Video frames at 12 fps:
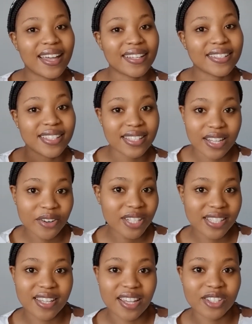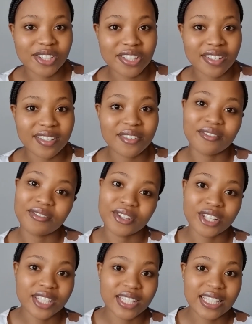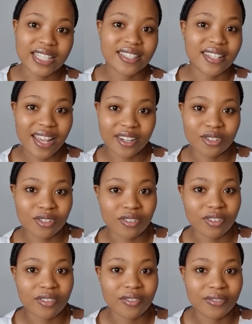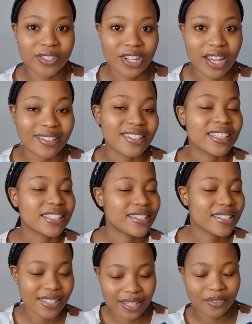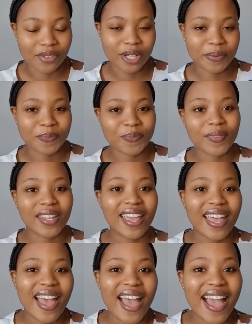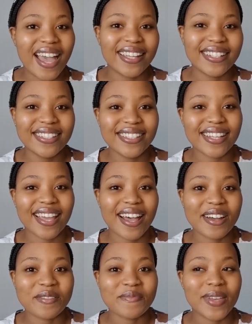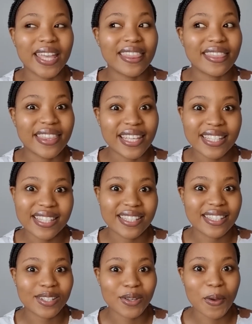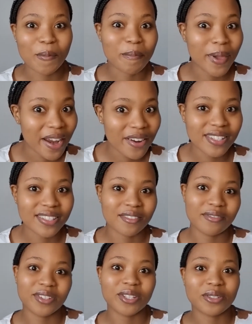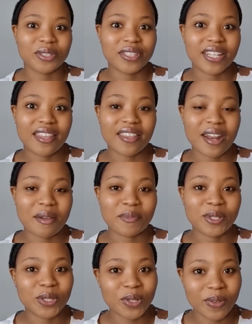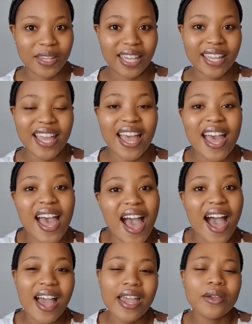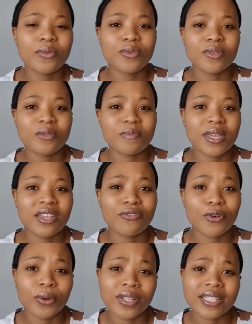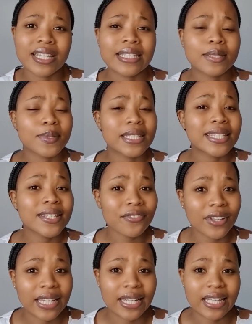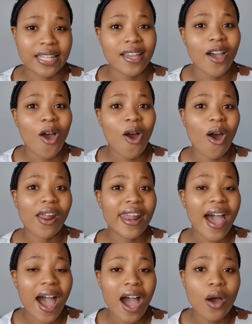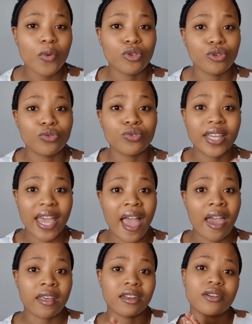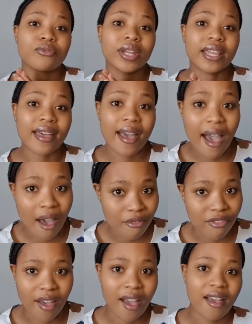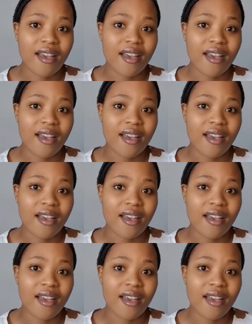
cesarean section versus natural vaginal delivery. And in this comparison video today that I'm doing, I will be focusing specifically on how you can recover